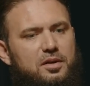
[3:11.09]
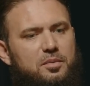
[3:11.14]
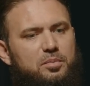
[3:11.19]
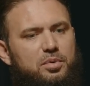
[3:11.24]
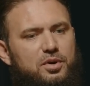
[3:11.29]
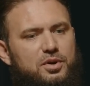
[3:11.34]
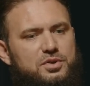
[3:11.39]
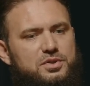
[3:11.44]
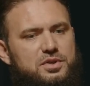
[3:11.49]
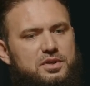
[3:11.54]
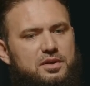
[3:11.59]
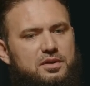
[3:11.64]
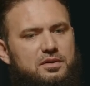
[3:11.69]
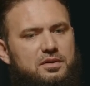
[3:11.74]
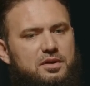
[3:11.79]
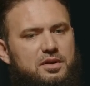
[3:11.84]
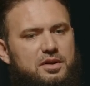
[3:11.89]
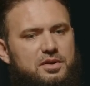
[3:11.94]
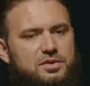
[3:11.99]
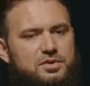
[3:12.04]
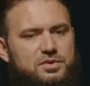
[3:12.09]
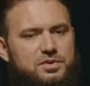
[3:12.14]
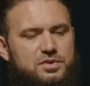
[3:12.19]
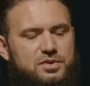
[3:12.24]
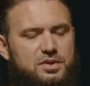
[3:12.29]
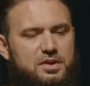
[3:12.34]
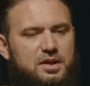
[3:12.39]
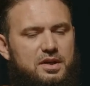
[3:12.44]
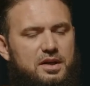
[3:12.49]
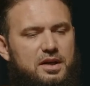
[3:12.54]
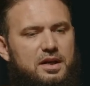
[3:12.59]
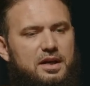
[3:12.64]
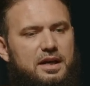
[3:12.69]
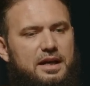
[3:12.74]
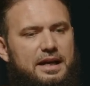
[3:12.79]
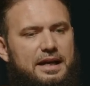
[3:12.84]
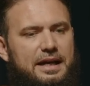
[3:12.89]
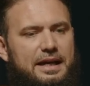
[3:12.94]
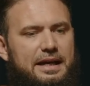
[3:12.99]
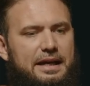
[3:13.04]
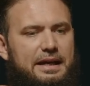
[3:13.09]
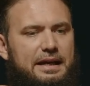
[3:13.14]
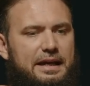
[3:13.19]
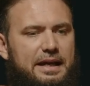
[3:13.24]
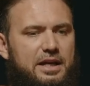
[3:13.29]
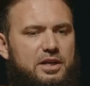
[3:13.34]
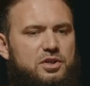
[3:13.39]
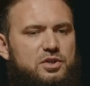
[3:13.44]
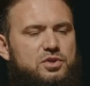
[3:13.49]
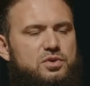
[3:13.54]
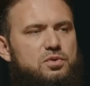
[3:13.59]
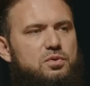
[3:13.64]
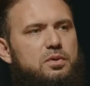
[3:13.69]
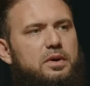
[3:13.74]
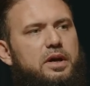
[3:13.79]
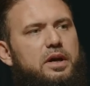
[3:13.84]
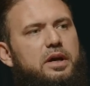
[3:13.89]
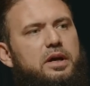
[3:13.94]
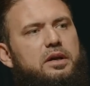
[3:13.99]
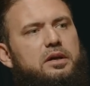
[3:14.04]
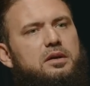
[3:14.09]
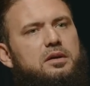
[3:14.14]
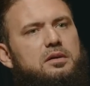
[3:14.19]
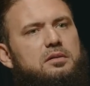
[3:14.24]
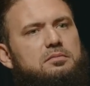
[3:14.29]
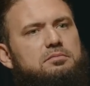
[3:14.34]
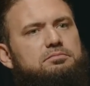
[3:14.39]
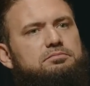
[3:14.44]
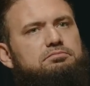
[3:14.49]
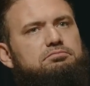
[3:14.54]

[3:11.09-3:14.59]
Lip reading: a person is into a